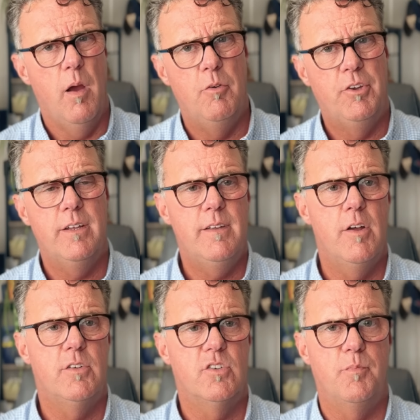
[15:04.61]
And when you get
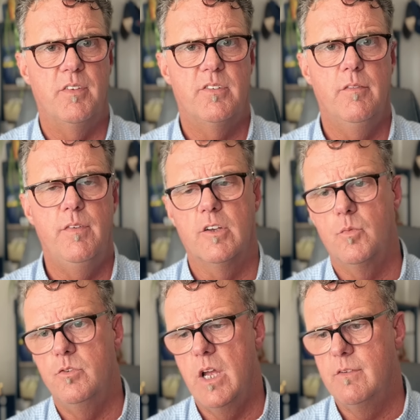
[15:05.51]
down to
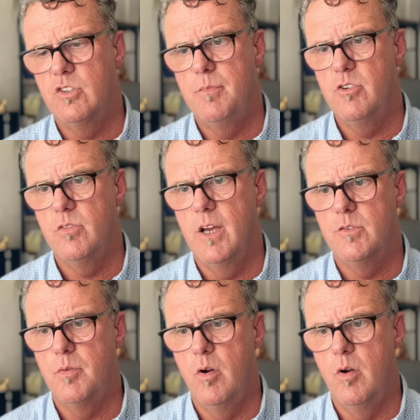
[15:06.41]
specifics, when you have a specialized